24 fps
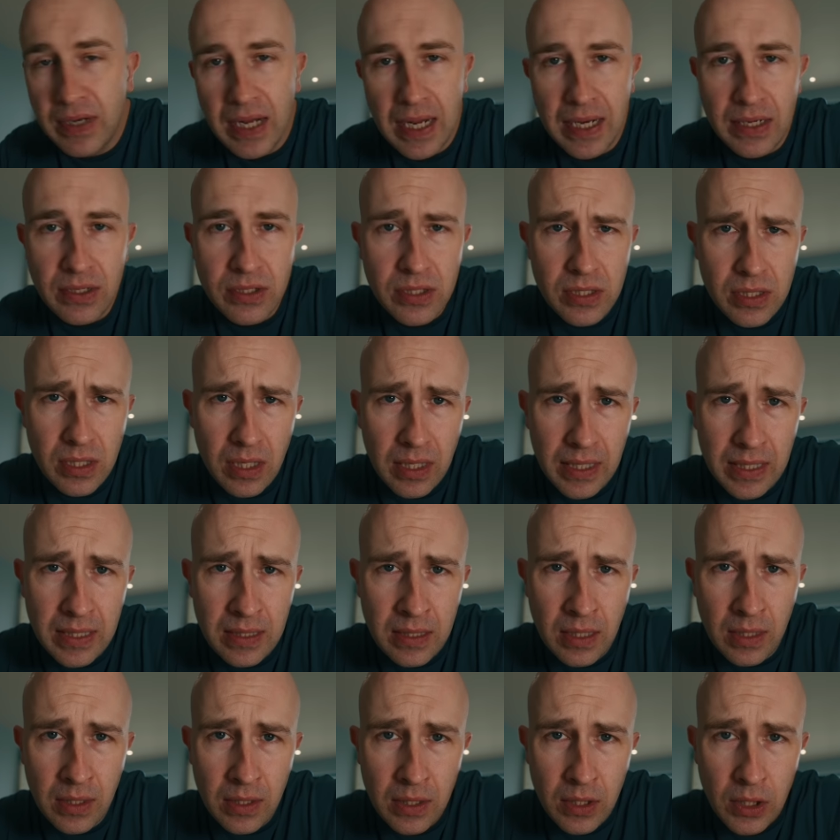hand side.
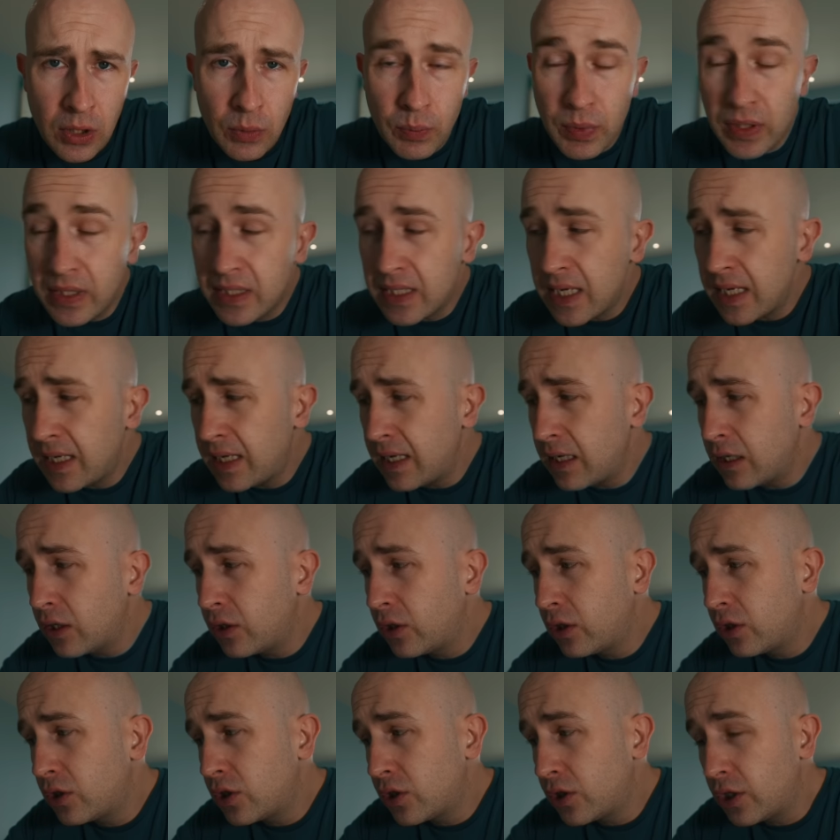But
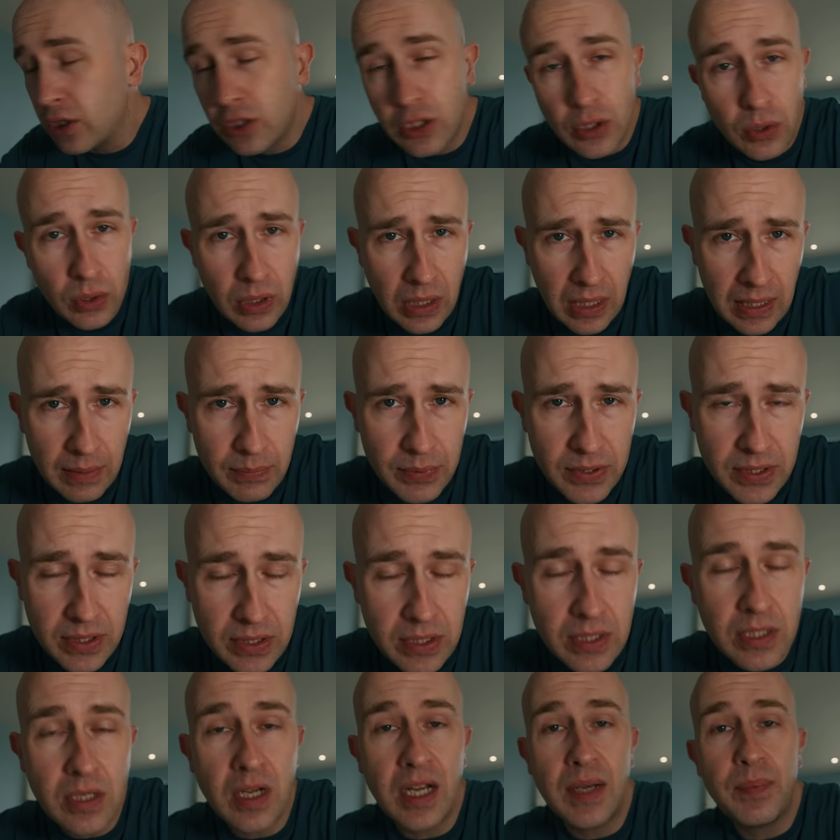taking the two clips
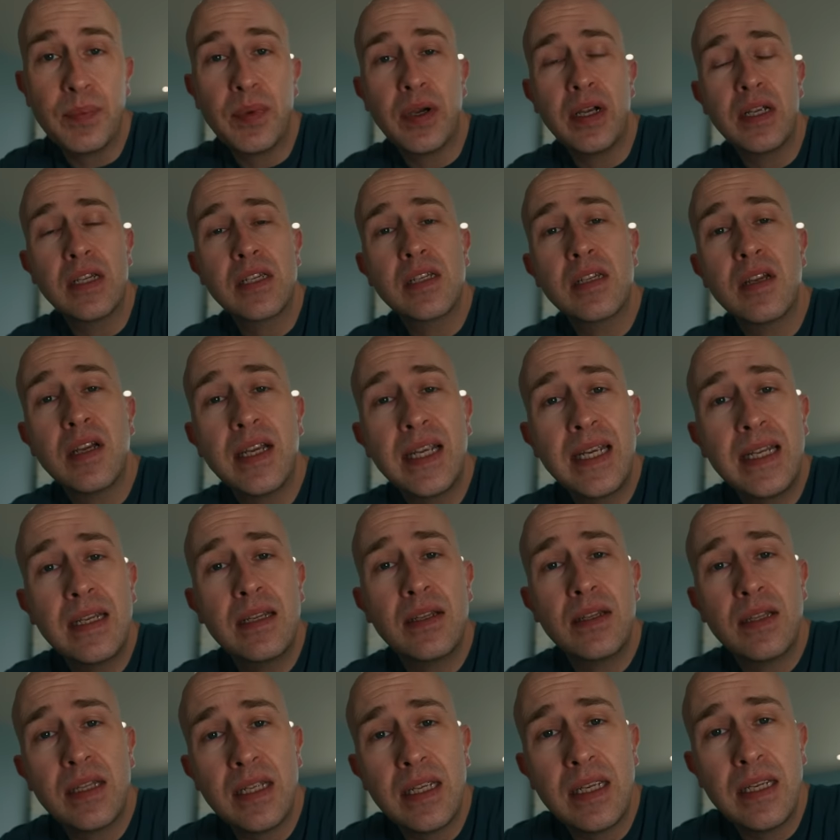side by
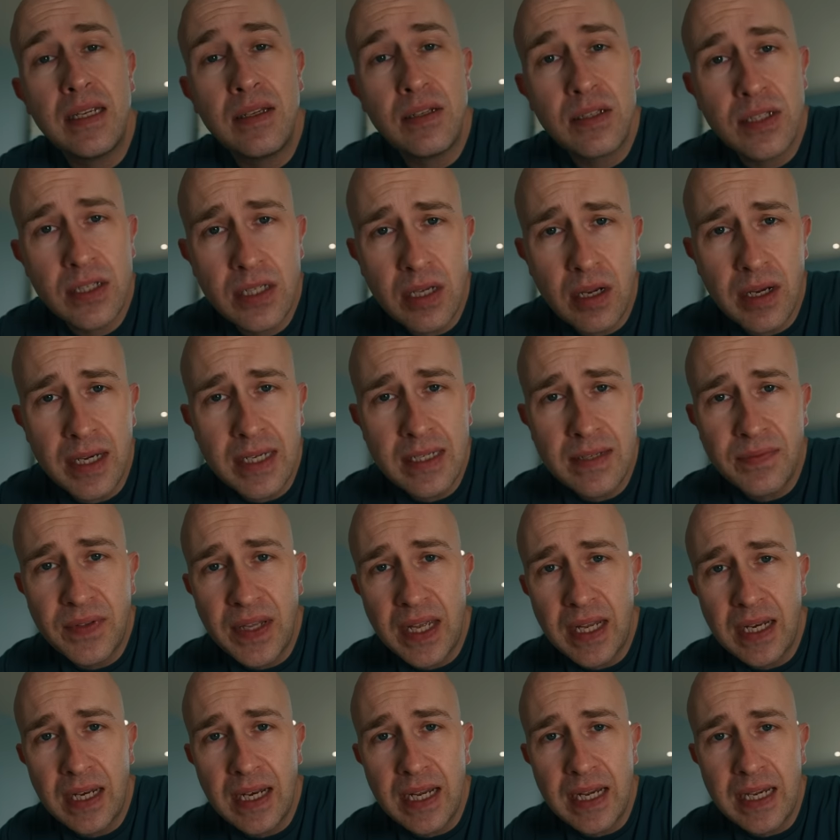side, the size of
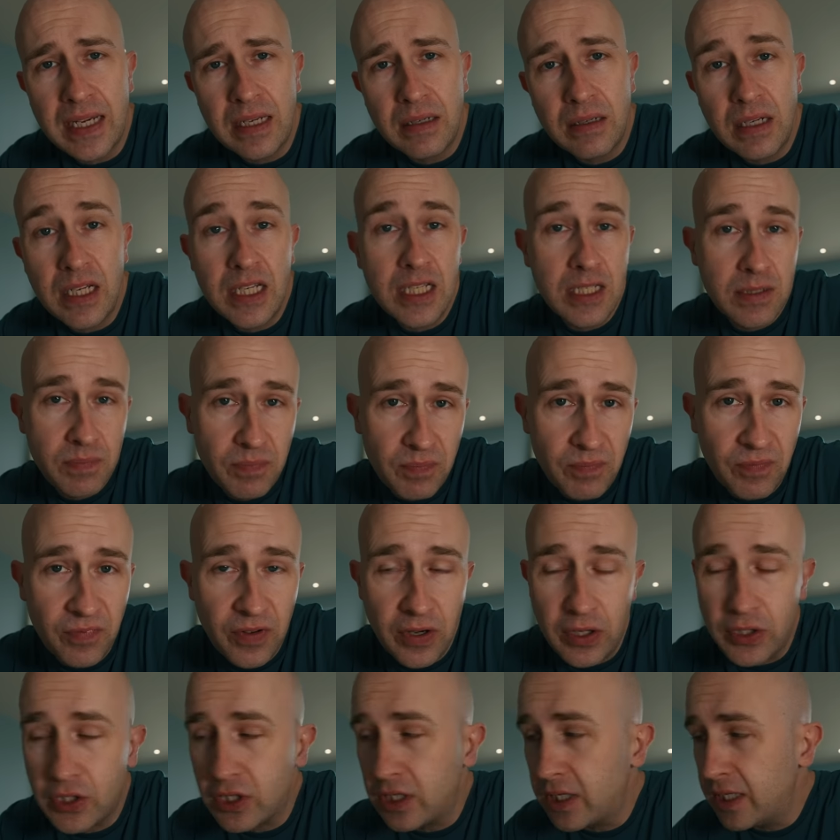that lane is
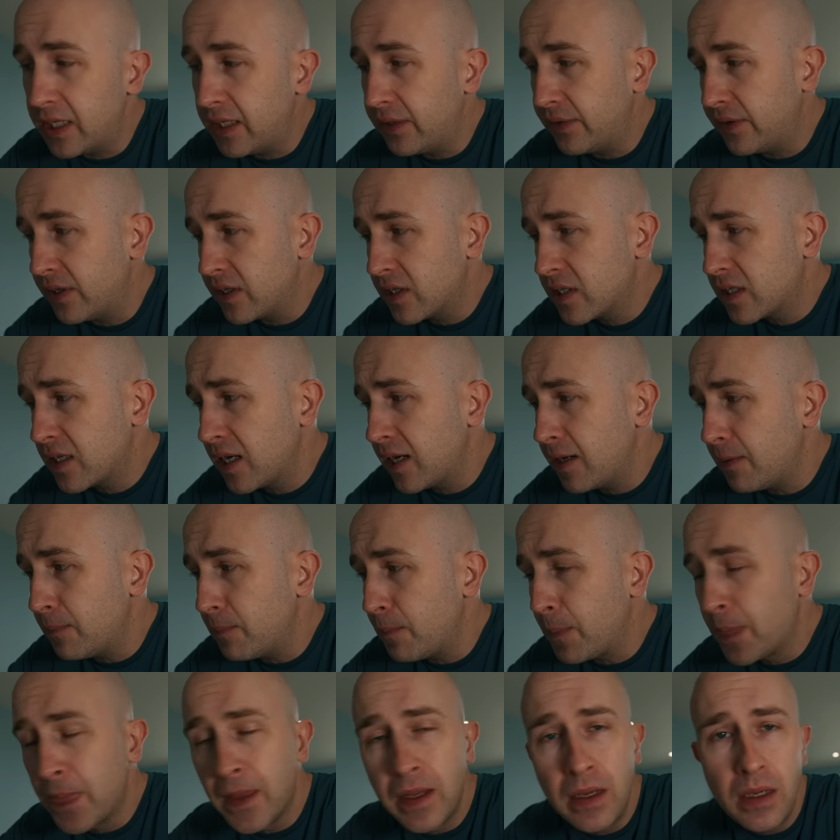virtually the same,
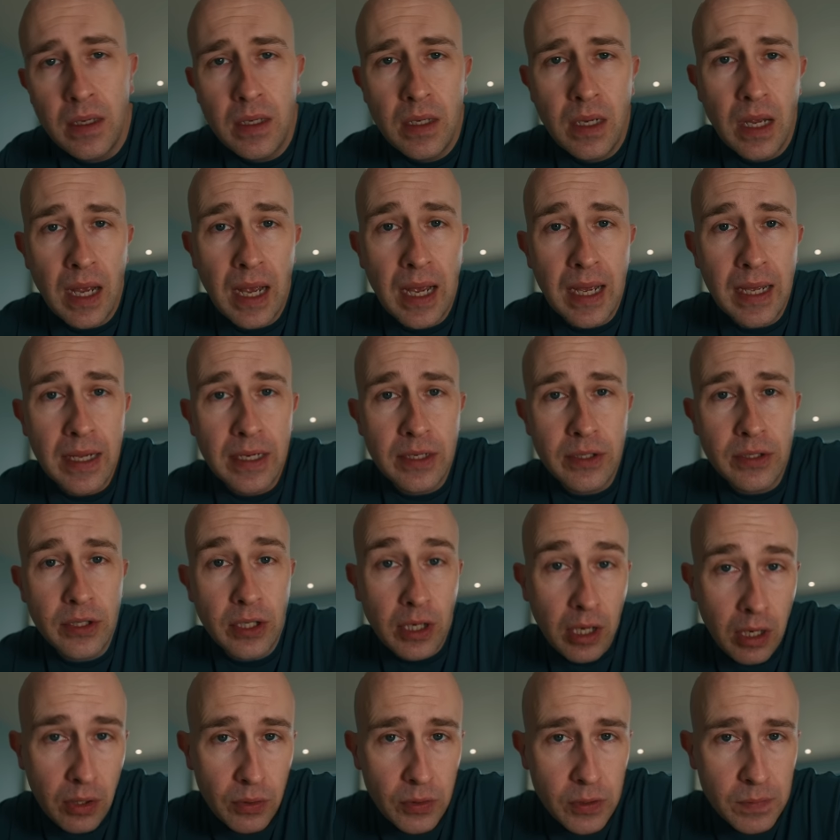and the
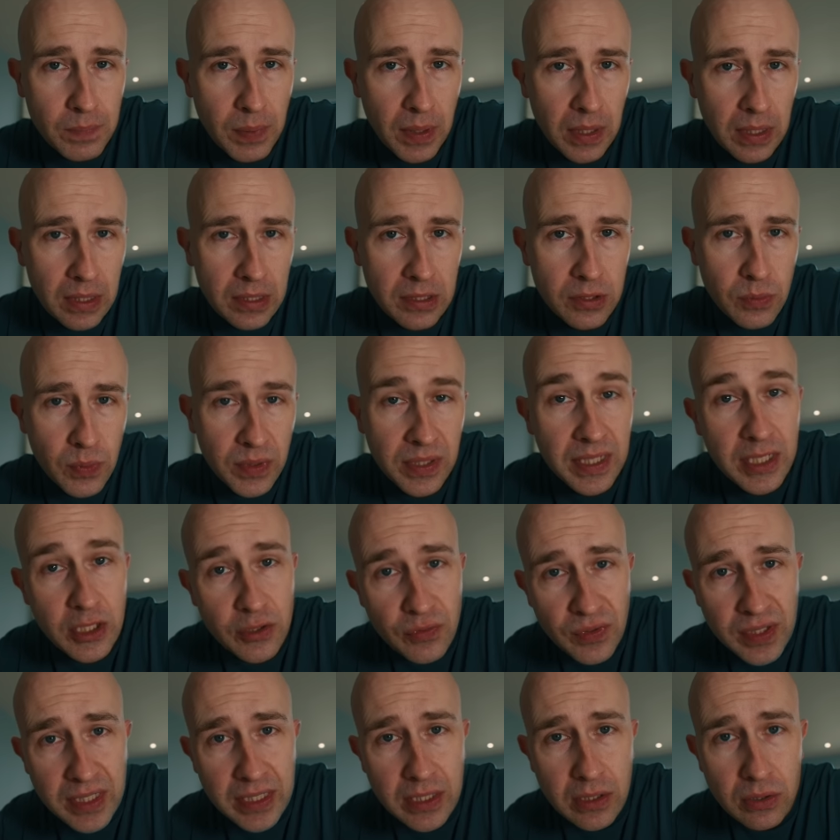close pass with each
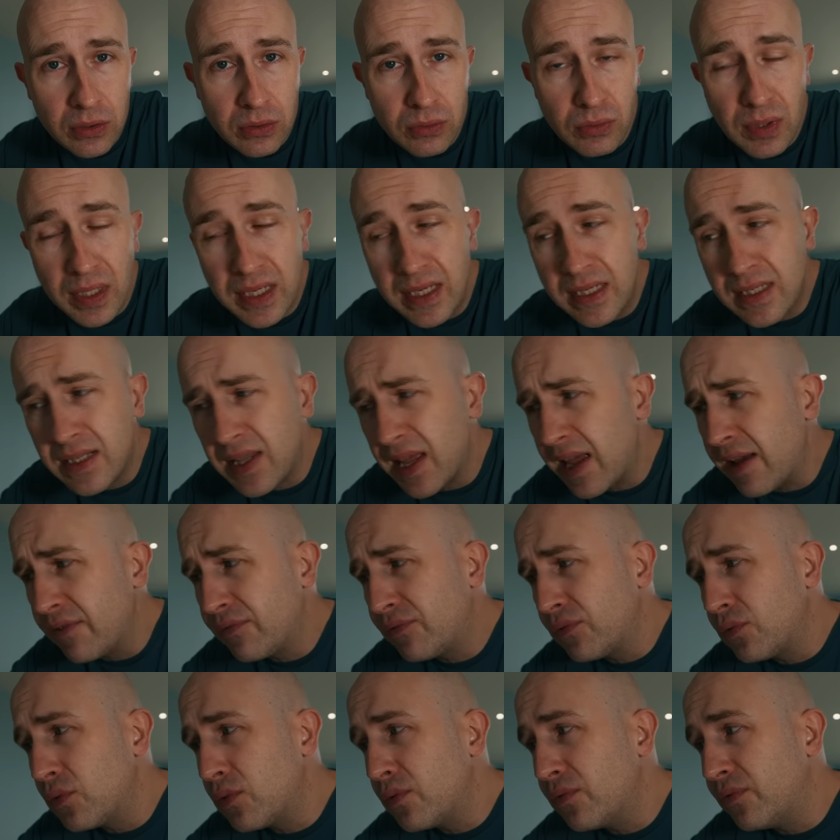vehicle is
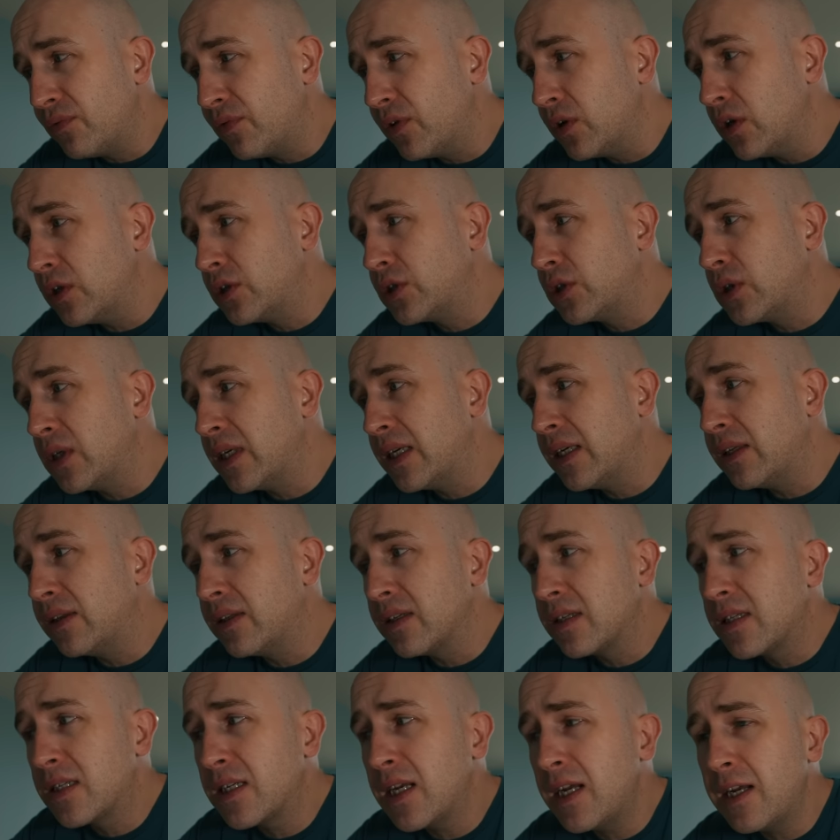therefore virtually the
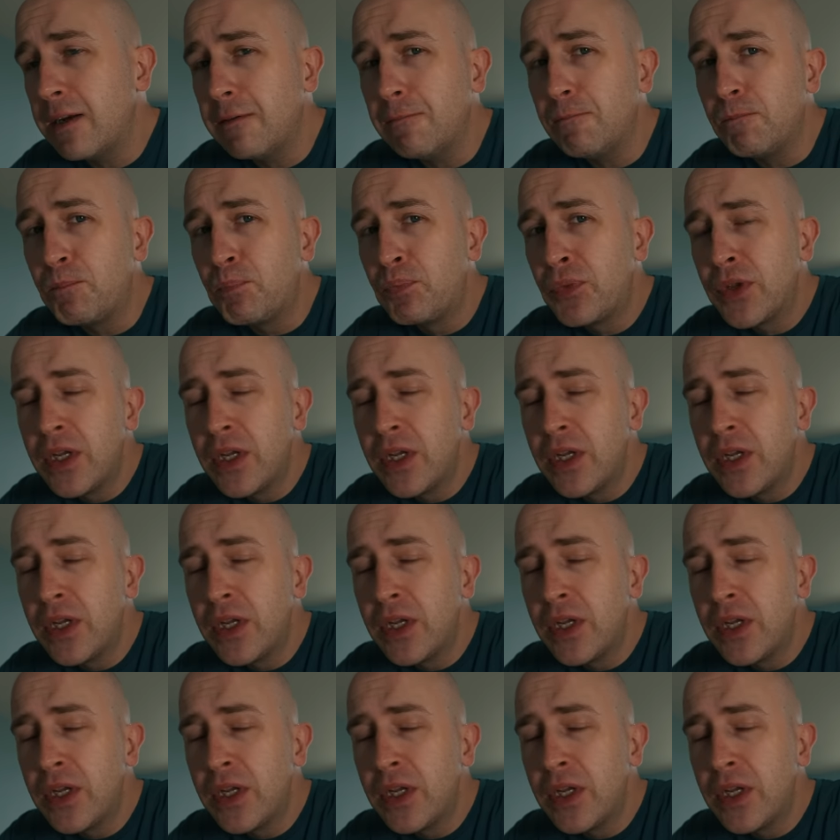same.